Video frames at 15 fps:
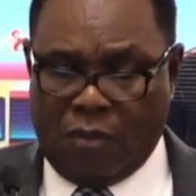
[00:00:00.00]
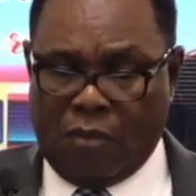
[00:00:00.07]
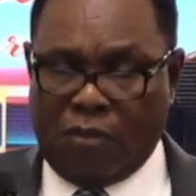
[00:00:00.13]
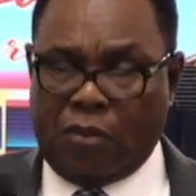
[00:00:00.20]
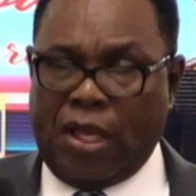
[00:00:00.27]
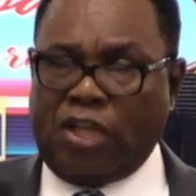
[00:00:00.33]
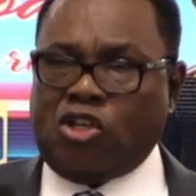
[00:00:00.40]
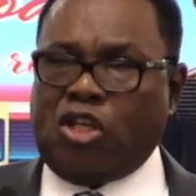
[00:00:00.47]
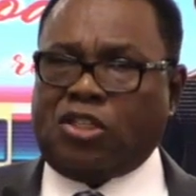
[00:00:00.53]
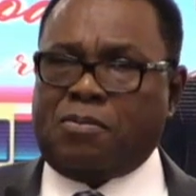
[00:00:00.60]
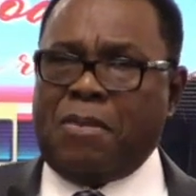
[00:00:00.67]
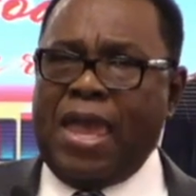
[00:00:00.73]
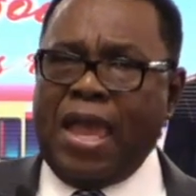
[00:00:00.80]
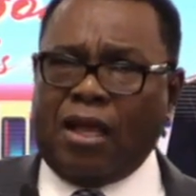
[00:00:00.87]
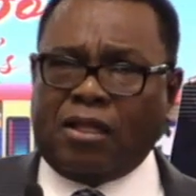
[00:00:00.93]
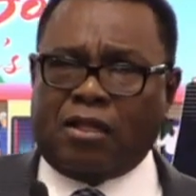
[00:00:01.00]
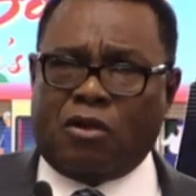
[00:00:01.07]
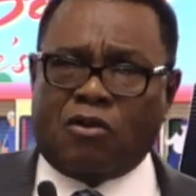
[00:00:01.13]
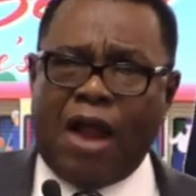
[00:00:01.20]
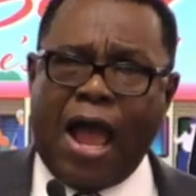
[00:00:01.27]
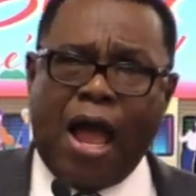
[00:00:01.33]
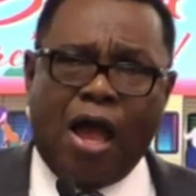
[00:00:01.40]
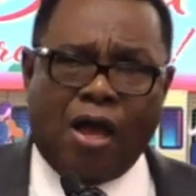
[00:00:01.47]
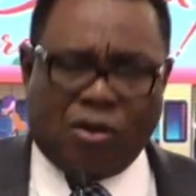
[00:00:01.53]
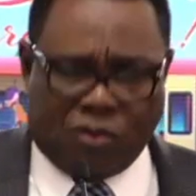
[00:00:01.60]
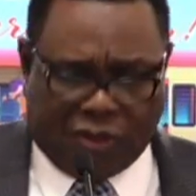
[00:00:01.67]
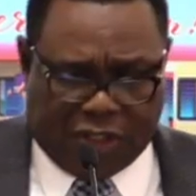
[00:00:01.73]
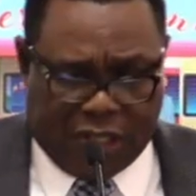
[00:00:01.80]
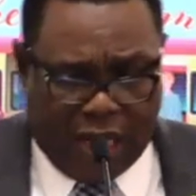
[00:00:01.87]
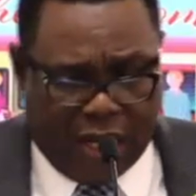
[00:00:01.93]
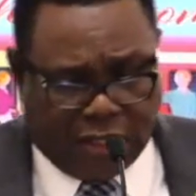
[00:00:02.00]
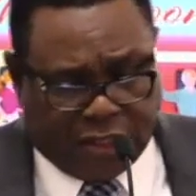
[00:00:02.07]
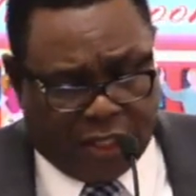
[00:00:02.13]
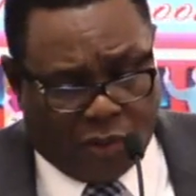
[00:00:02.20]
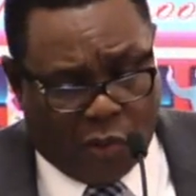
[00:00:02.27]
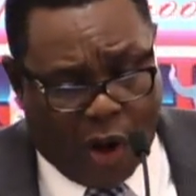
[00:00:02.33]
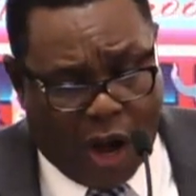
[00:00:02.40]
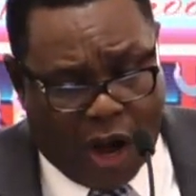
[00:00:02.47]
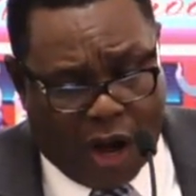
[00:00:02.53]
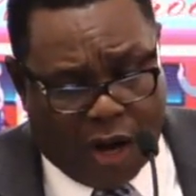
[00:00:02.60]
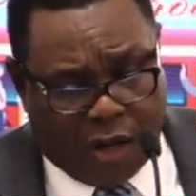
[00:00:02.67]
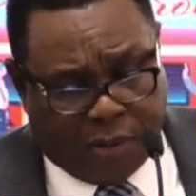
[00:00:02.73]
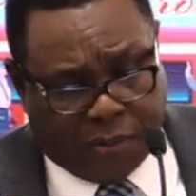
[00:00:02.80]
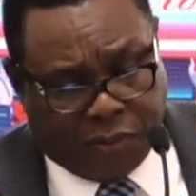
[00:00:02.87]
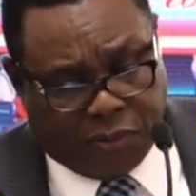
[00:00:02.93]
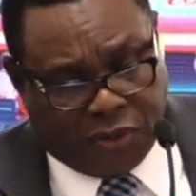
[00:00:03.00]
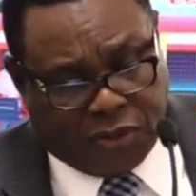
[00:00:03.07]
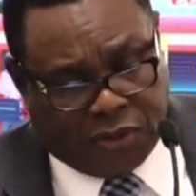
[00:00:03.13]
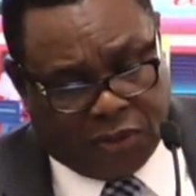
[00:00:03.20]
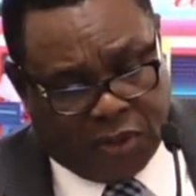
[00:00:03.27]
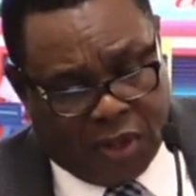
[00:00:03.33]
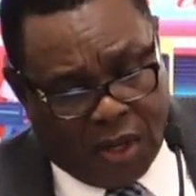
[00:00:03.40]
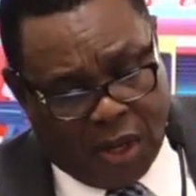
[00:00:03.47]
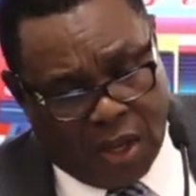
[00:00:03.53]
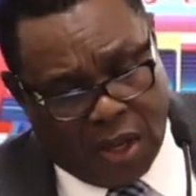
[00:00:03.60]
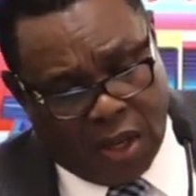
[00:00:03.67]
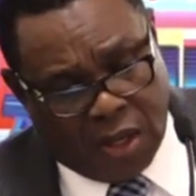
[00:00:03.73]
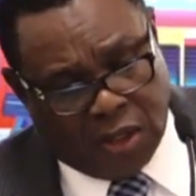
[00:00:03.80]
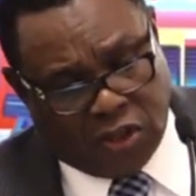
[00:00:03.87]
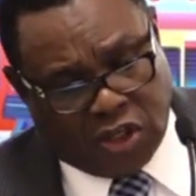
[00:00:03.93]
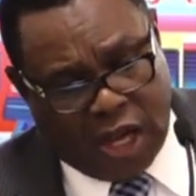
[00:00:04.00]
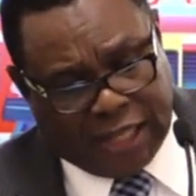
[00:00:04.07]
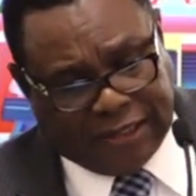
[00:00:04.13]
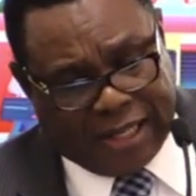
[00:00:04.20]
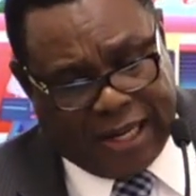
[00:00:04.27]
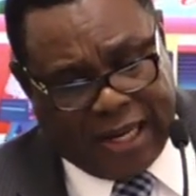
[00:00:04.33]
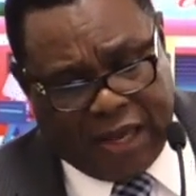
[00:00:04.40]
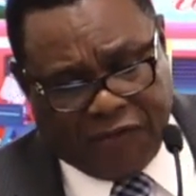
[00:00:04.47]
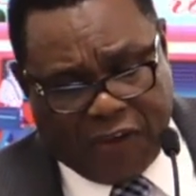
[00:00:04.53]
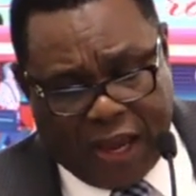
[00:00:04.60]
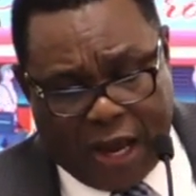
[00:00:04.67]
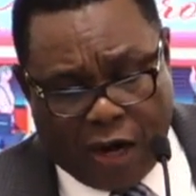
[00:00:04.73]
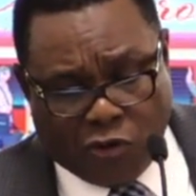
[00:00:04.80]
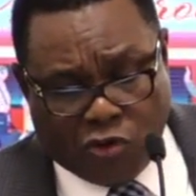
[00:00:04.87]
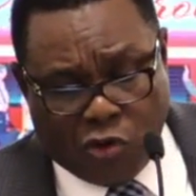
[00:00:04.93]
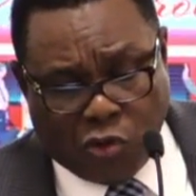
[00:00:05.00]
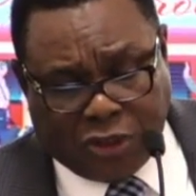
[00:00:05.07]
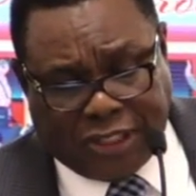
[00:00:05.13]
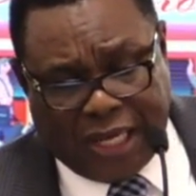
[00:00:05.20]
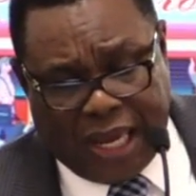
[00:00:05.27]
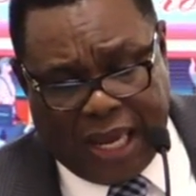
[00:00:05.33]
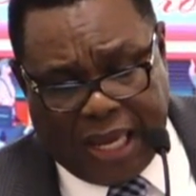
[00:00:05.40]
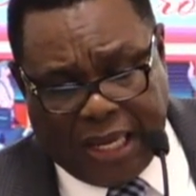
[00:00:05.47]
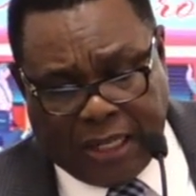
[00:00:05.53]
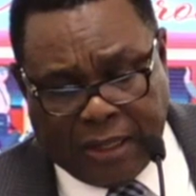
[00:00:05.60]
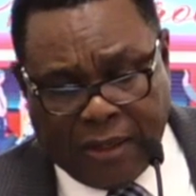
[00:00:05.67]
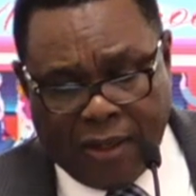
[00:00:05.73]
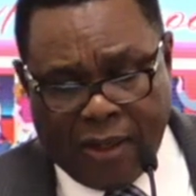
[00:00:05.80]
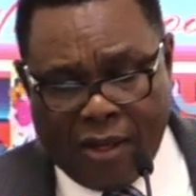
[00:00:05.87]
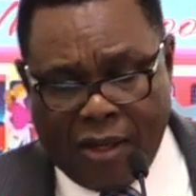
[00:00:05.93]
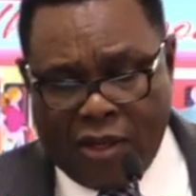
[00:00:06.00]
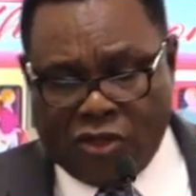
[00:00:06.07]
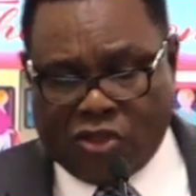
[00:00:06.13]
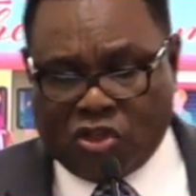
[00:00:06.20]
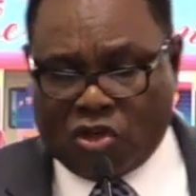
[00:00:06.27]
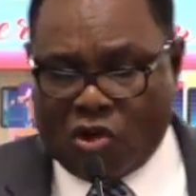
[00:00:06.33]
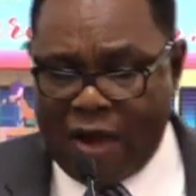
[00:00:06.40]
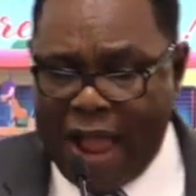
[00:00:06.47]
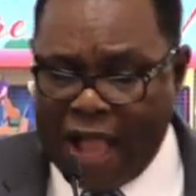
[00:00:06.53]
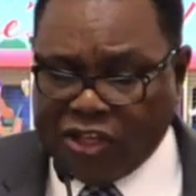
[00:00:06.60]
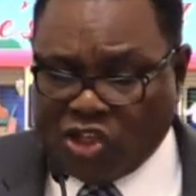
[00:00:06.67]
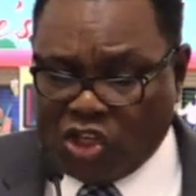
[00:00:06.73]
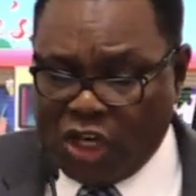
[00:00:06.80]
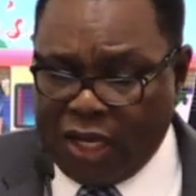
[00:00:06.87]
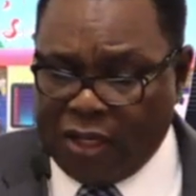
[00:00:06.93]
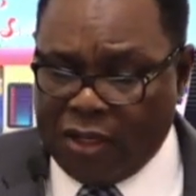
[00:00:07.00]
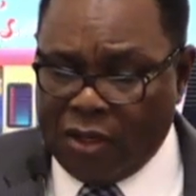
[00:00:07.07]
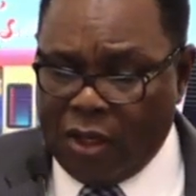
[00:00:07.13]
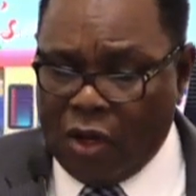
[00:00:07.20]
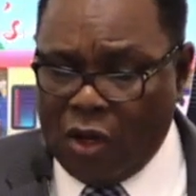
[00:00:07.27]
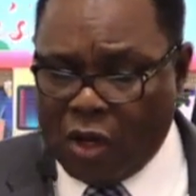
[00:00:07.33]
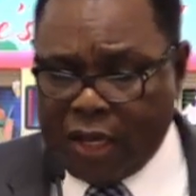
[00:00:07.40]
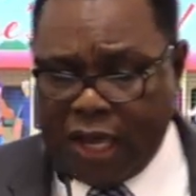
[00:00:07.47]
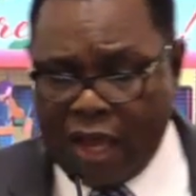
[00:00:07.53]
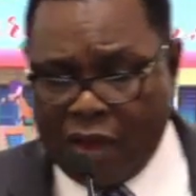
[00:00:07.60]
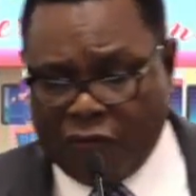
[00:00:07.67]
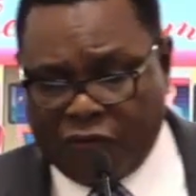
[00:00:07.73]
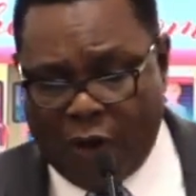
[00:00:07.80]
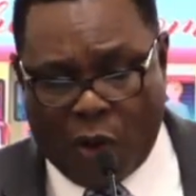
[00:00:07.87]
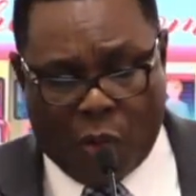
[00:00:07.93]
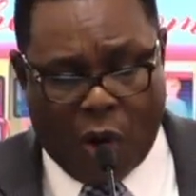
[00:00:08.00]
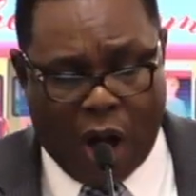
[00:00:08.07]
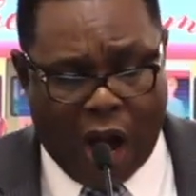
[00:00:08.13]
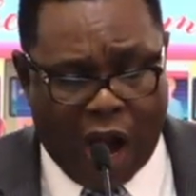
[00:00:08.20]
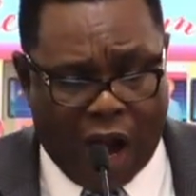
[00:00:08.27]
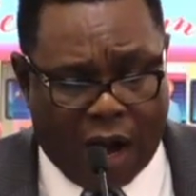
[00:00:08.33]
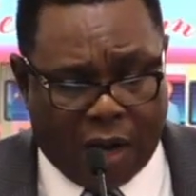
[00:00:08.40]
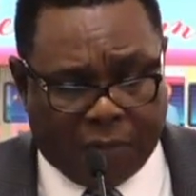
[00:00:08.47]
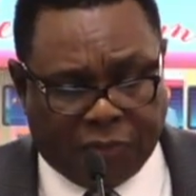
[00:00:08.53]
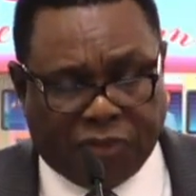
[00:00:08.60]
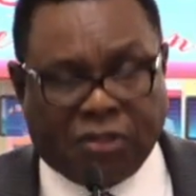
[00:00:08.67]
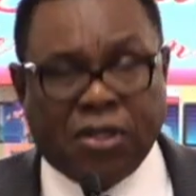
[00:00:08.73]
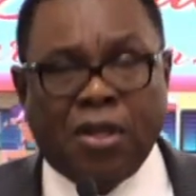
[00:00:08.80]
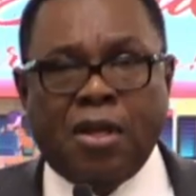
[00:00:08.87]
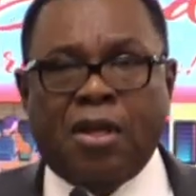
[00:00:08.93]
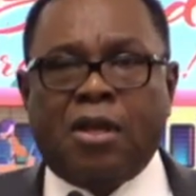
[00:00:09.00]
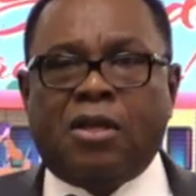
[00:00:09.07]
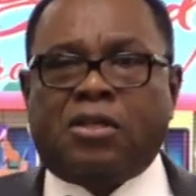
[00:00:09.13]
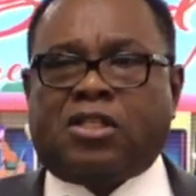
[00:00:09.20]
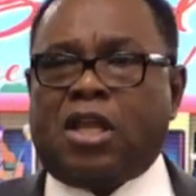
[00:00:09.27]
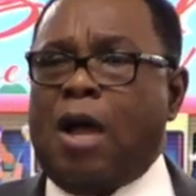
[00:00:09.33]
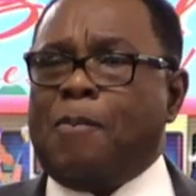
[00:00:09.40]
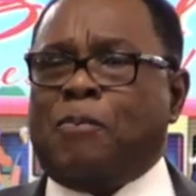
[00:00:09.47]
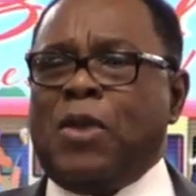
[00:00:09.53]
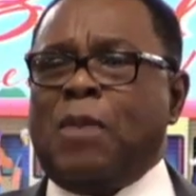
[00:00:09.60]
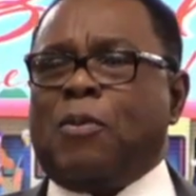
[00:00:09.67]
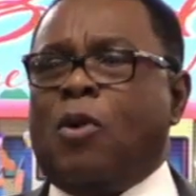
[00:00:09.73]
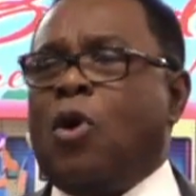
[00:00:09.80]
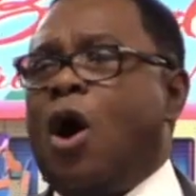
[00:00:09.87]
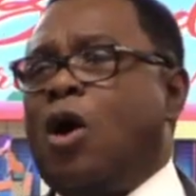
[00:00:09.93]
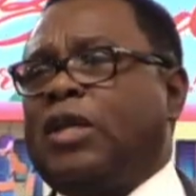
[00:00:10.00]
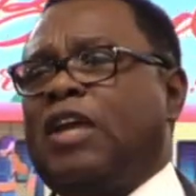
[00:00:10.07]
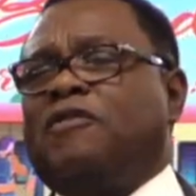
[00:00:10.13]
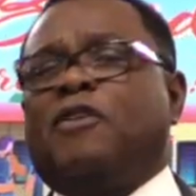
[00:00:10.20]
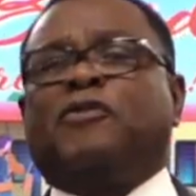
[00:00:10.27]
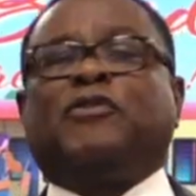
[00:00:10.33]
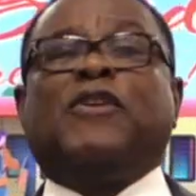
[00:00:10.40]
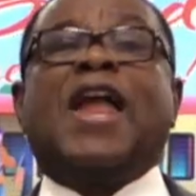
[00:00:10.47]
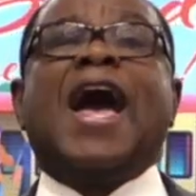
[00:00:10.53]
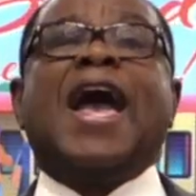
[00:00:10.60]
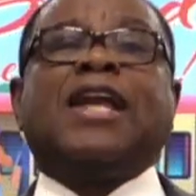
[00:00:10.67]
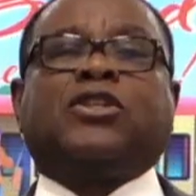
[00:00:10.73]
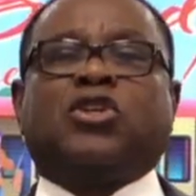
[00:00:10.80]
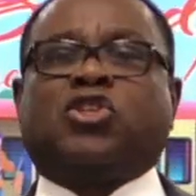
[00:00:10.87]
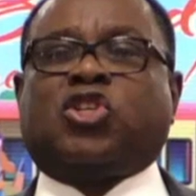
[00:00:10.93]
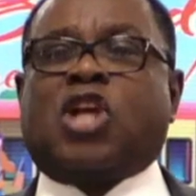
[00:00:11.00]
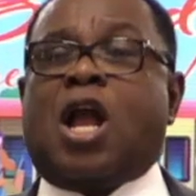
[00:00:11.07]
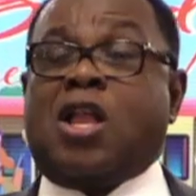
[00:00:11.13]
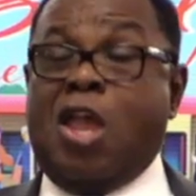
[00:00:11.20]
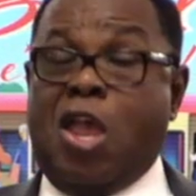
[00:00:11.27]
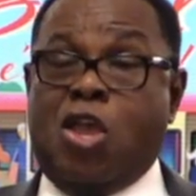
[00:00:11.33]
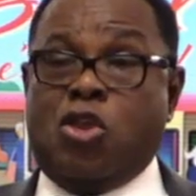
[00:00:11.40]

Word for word: They just make the rounds eating worms, just living a routine, scratching, looking for worms. Some people won't even fly to church.